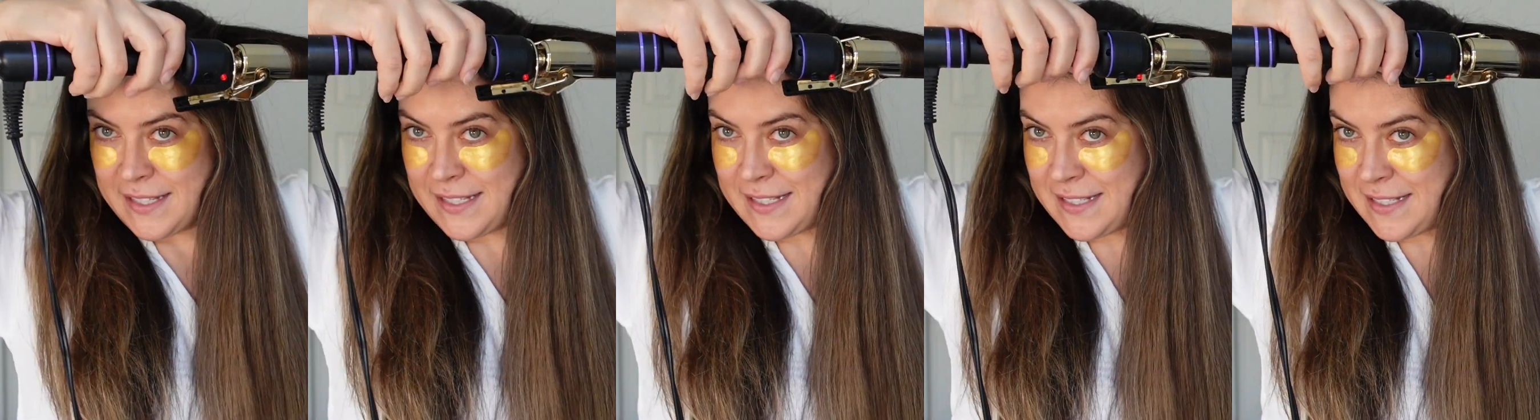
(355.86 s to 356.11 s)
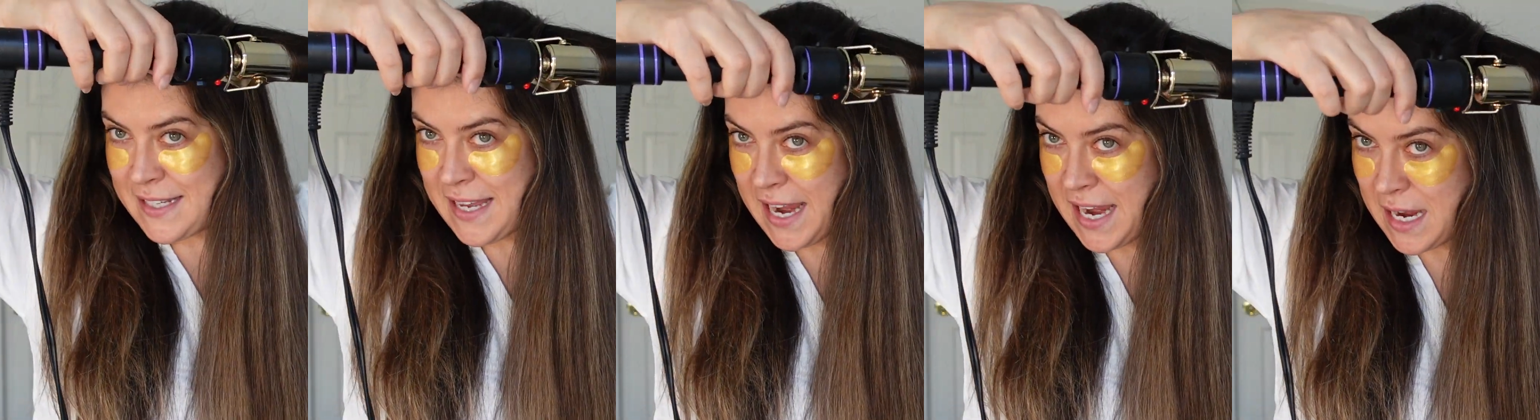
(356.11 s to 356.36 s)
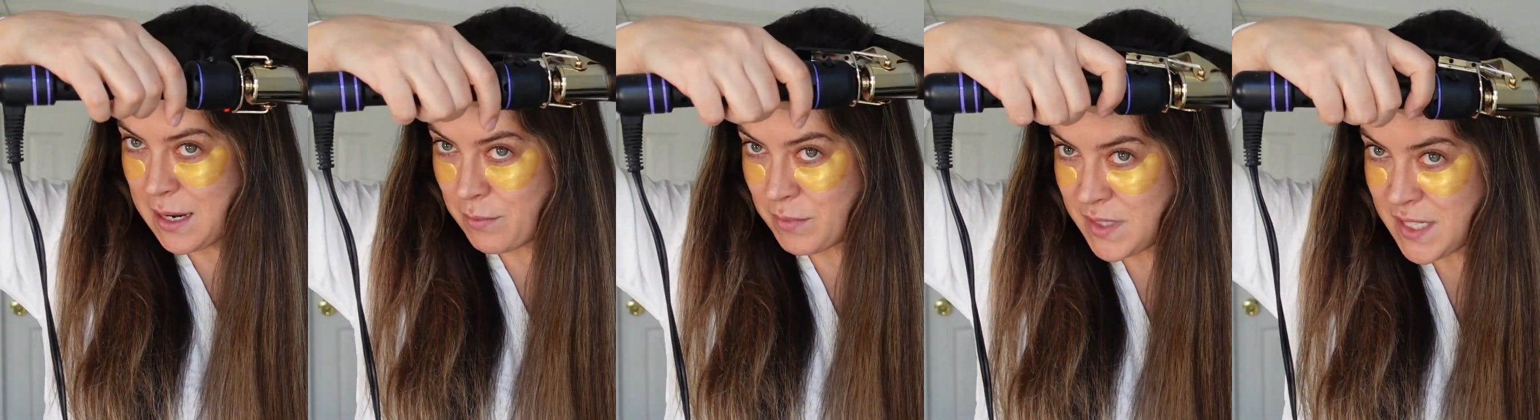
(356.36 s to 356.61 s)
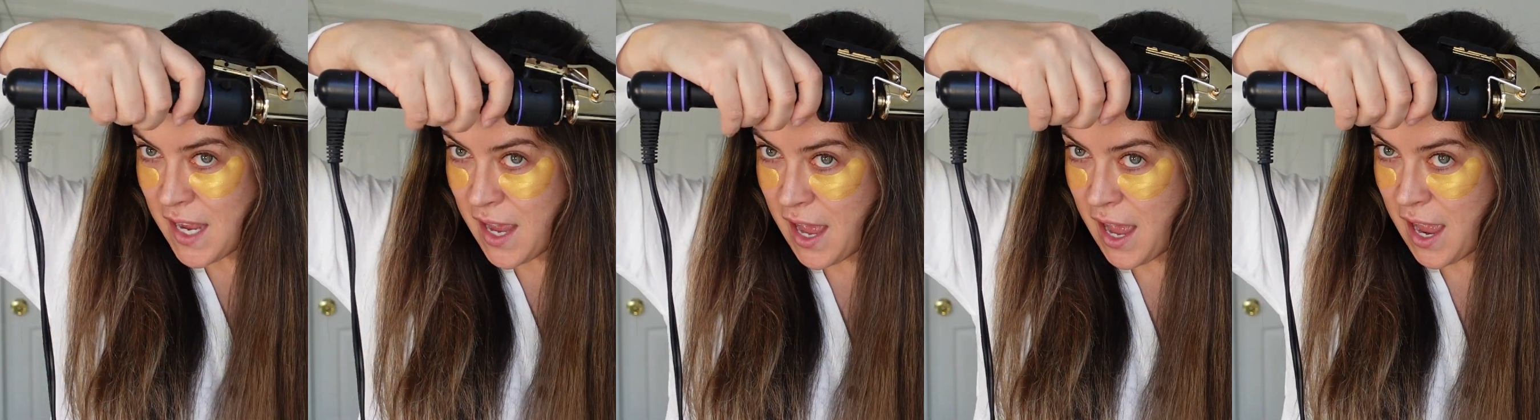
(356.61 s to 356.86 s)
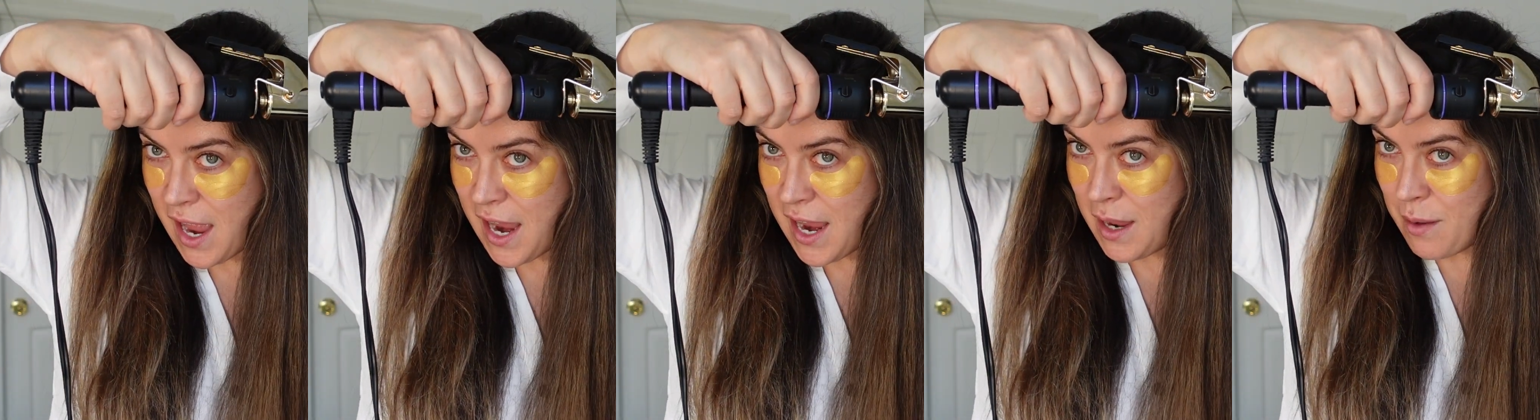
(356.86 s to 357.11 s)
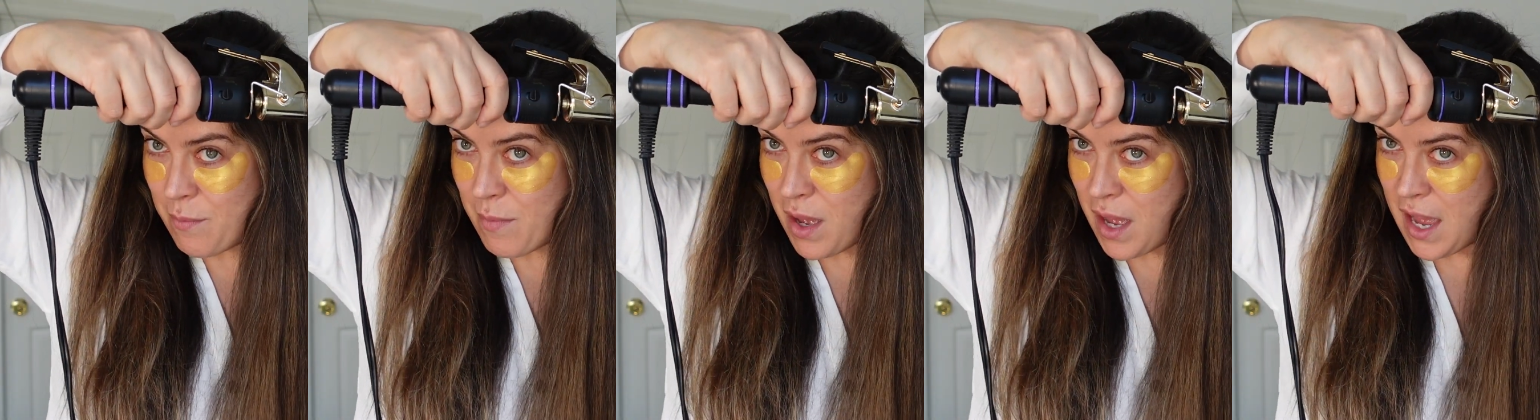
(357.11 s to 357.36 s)
same
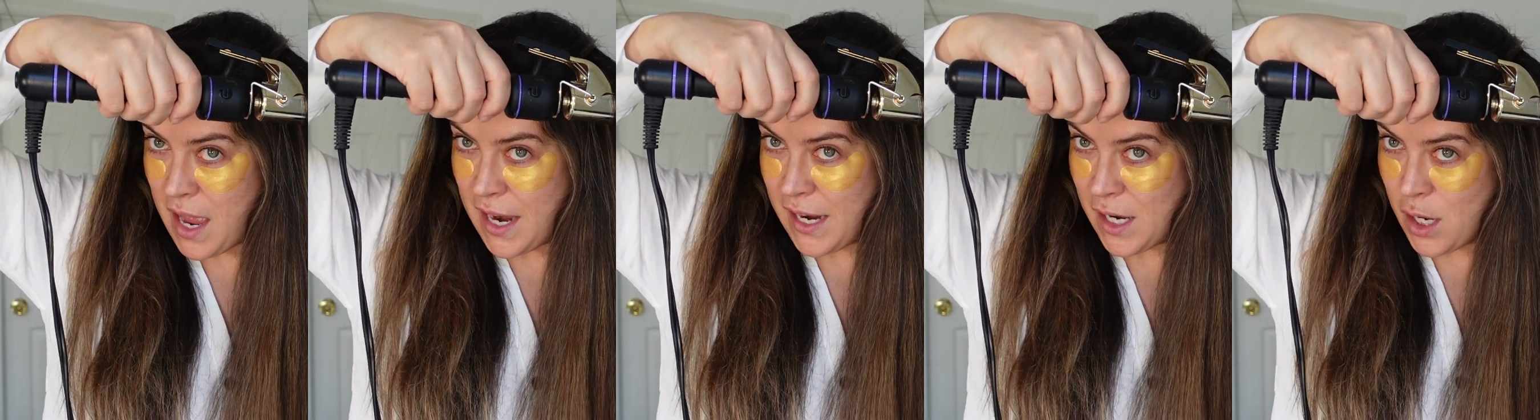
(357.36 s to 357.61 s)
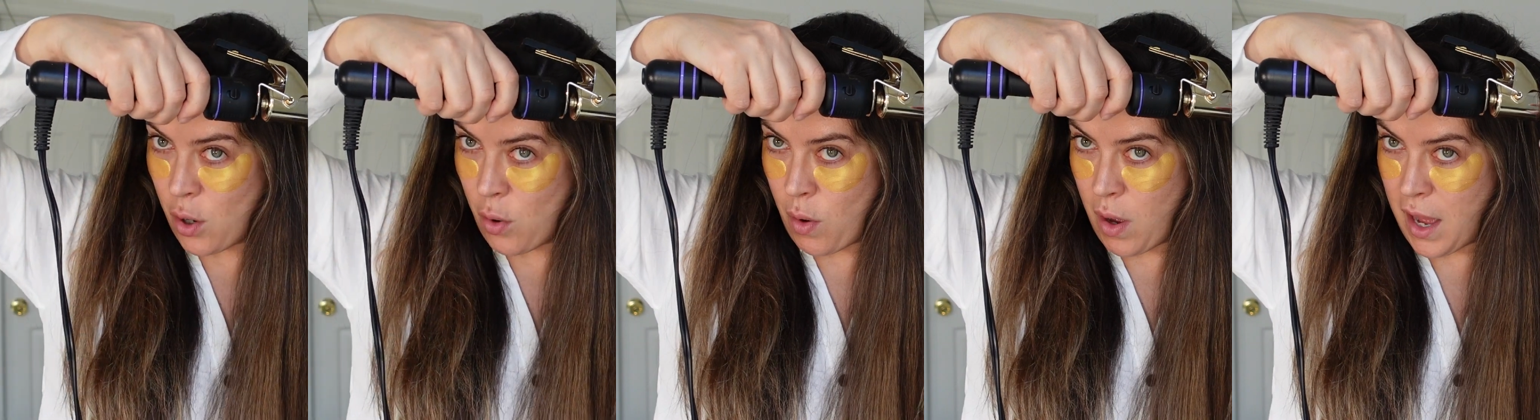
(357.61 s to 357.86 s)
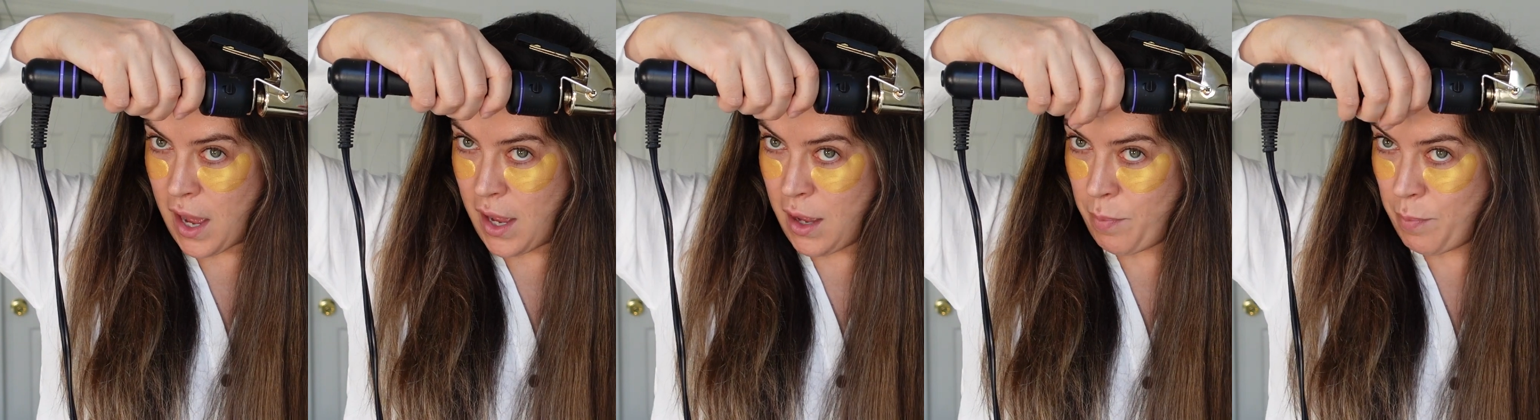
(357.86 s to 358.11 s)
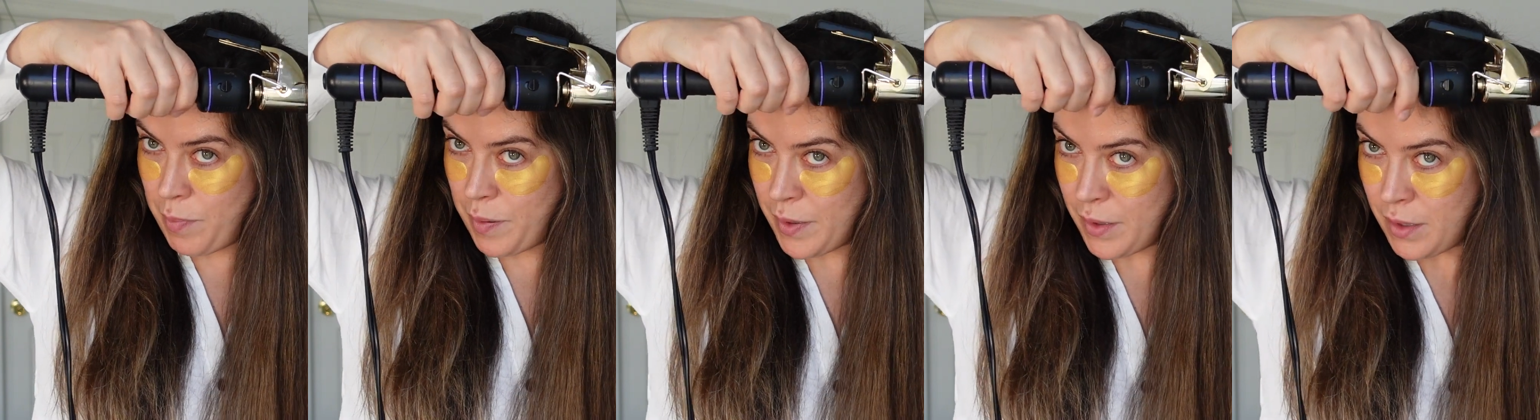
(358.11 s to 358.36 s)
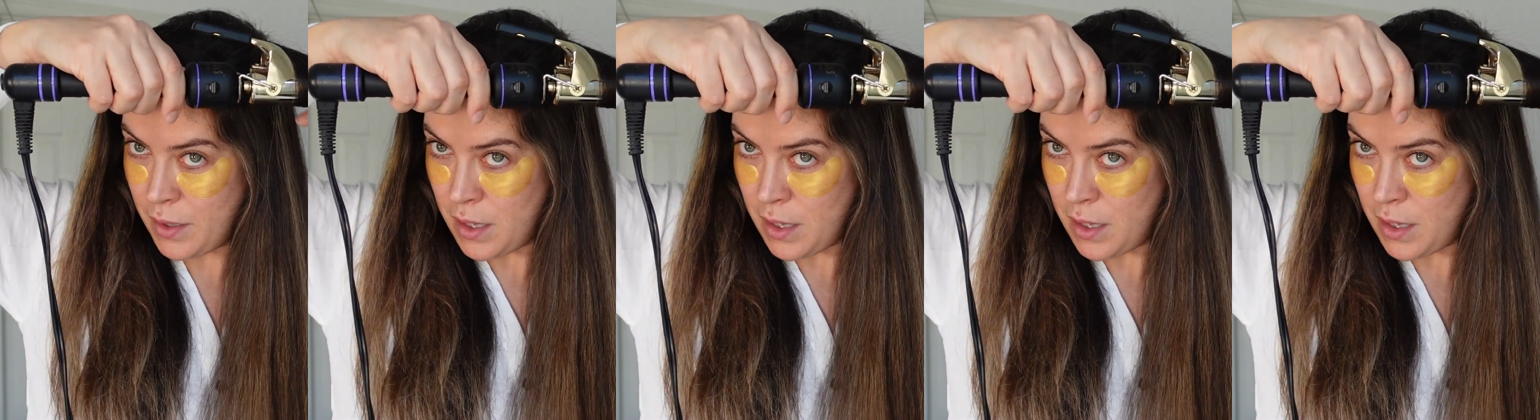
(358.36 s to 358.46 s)
time I go up,